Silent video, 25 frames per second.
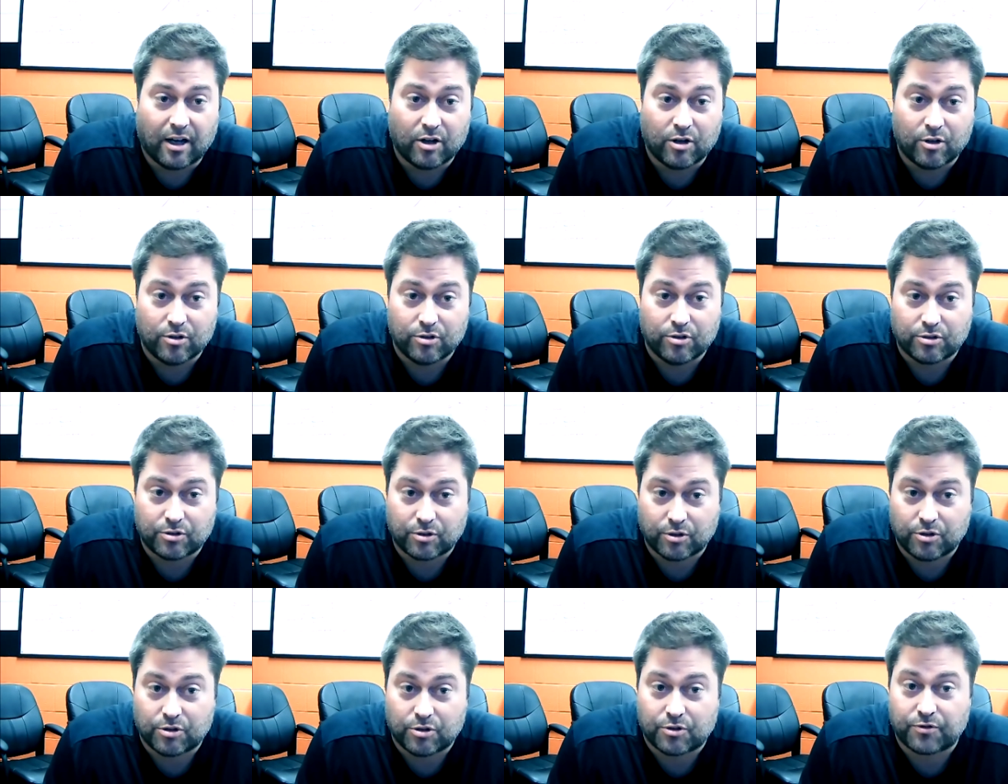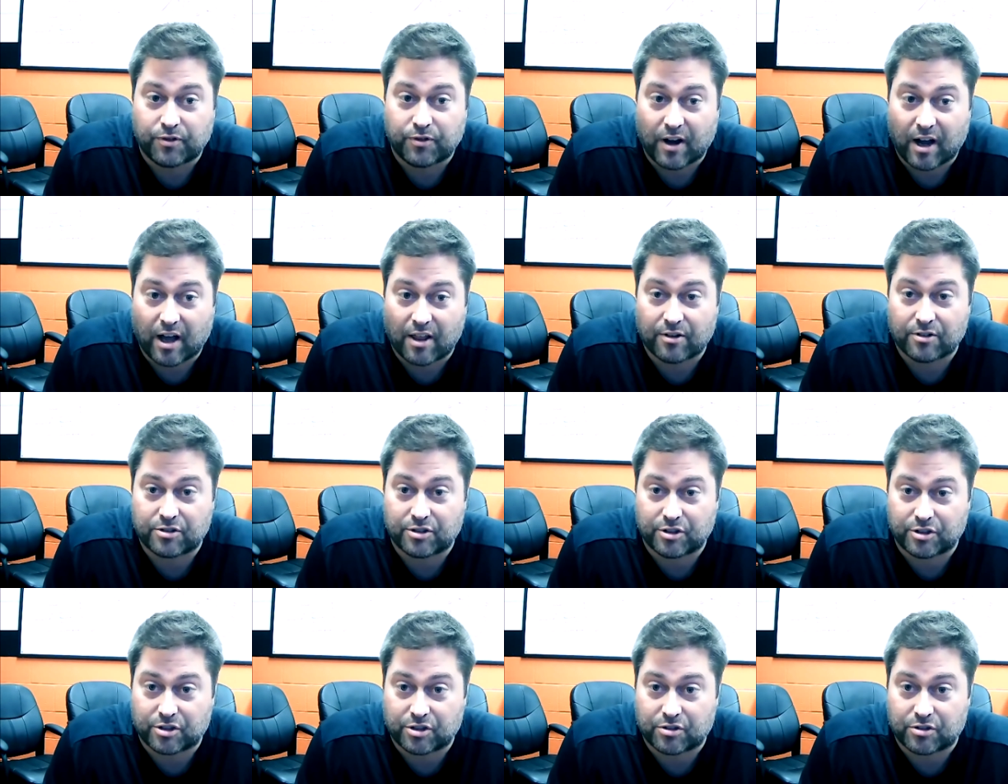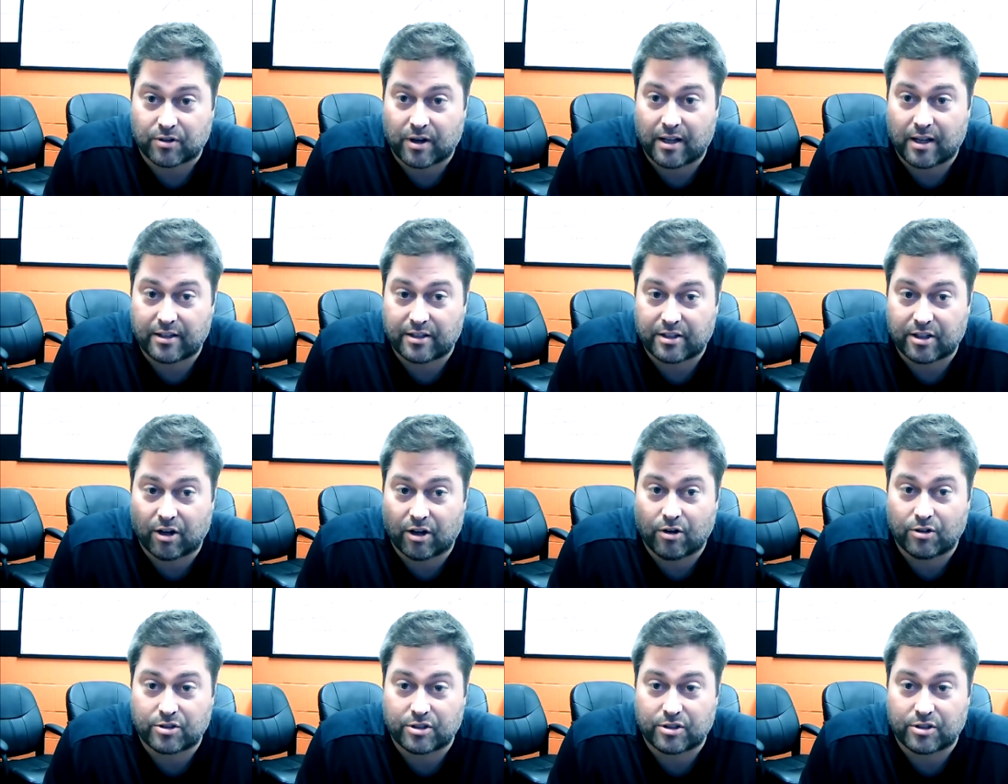whose father's the strength
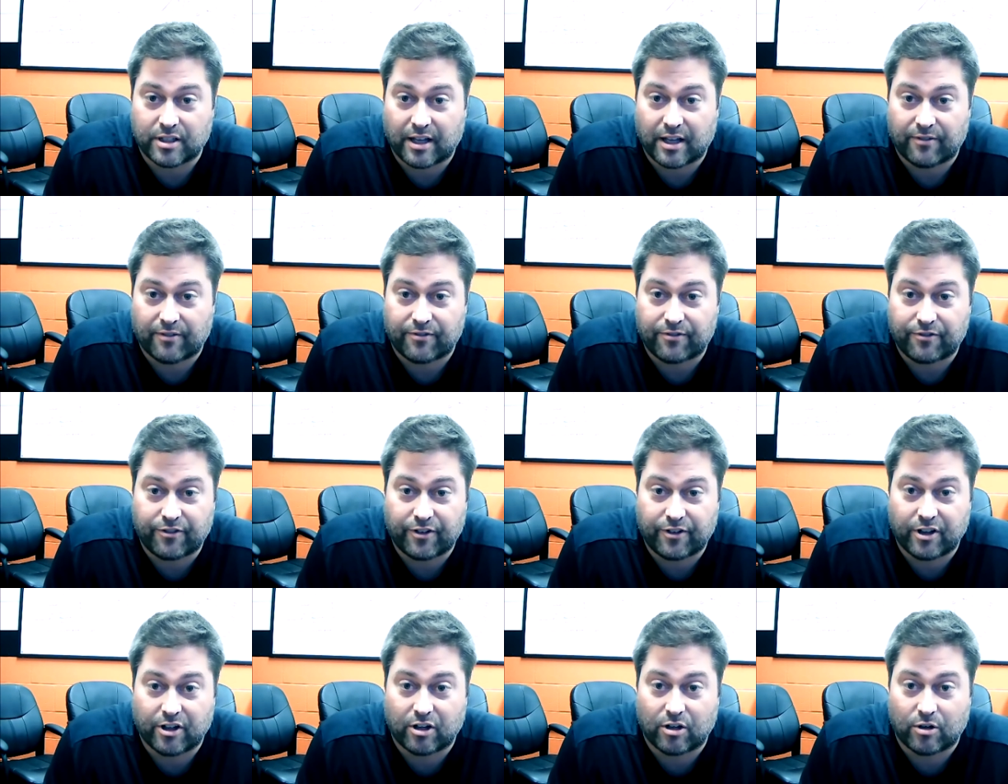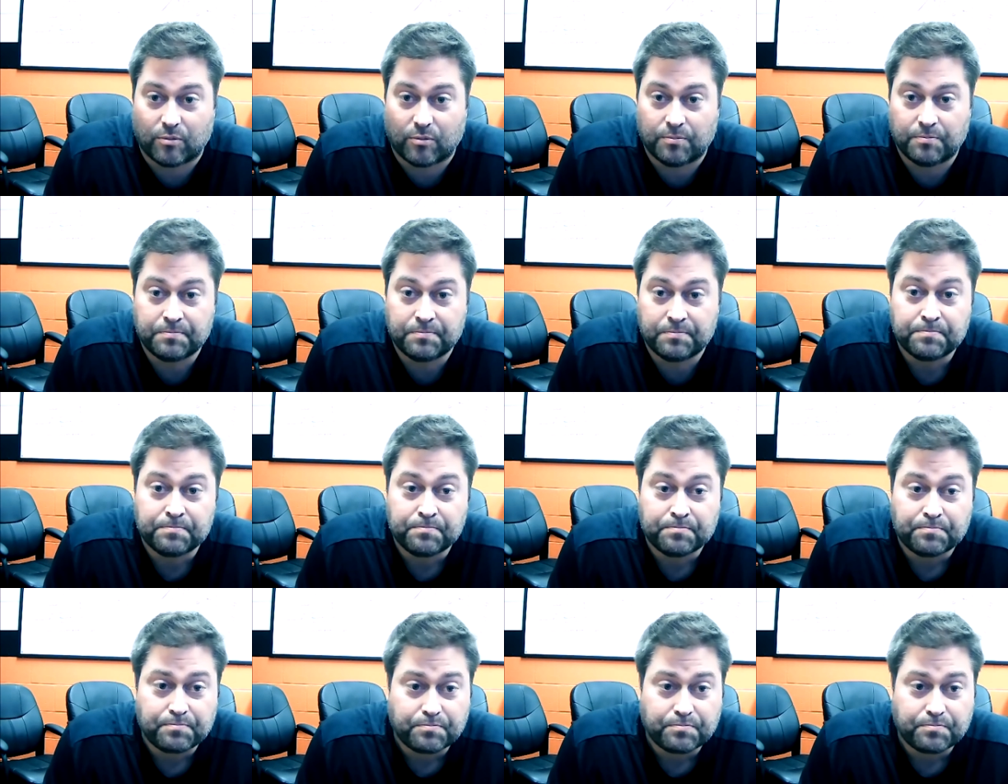coach in that film.